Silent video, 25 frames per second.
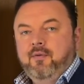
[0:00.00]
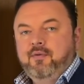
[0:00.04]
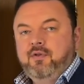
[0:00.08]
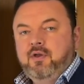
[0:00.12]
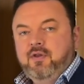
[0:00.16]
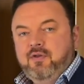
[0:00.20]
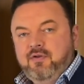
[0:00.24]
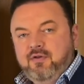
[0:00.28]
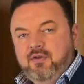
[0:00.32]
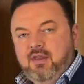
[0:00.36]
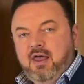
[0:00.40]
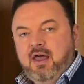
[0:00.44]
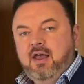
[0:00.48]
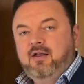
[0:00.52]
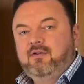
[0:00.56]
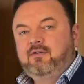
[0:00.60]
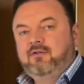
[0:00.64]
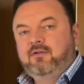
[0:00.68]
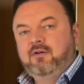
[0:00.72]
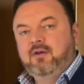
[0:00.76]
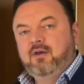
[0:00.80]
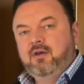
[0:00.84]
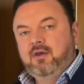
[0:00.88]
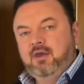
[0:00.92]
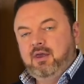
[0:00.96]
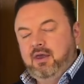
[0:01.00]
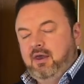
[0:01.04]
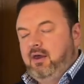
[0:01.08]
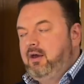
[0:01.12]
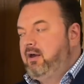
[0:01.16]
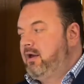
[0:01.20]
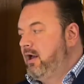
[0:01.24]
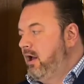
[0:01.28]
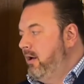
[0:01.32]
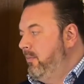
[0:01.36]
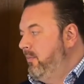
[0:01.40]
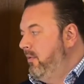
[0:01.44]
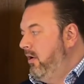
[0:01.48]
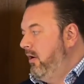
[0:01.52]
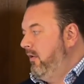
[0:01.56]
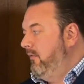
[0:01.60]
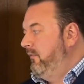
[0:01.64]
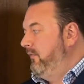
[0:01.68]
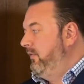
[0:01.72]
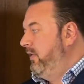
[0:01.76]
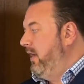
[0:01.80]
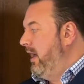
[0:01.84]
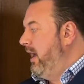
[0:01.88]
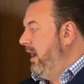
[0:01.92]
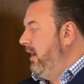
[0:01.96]
the net income
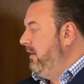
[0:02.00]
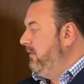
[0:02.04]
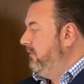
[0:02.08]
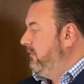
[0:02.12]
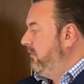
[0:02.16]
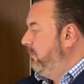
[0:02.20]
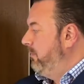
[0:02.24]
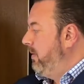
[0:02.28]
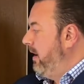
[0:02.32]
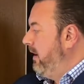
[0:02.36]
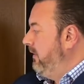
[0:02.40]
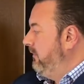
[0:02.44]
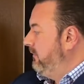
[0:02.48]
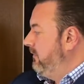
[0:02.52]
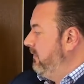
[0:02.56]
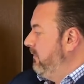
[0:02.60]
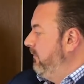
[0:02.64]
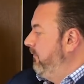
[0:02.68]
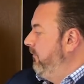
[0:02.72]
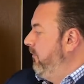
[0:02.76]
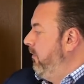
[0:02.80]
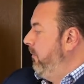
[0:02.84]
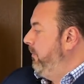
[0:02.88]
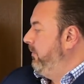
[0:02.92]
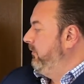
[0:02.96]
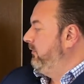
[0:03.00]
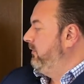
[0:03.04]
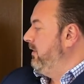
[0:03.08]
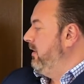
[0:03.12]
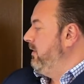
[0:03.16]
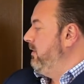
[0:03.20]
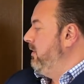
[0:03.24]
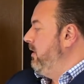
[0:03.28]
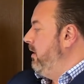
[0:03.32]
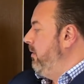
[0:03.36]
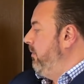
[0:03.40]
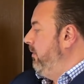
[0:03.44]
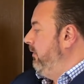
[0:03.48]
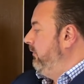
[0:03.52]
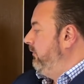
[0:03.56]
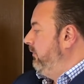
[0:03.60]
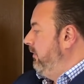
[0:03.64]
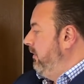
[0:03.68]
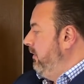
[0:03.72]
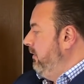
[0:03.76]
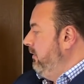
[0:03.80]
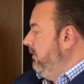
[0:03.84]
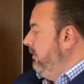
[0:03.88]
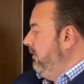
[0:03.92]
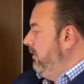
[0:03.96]
of that, based on 4% net
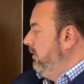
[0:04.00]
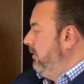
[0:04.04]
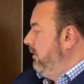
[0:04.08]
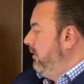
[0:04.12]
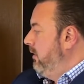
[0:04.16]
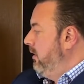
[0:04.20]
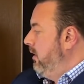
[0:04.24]
return,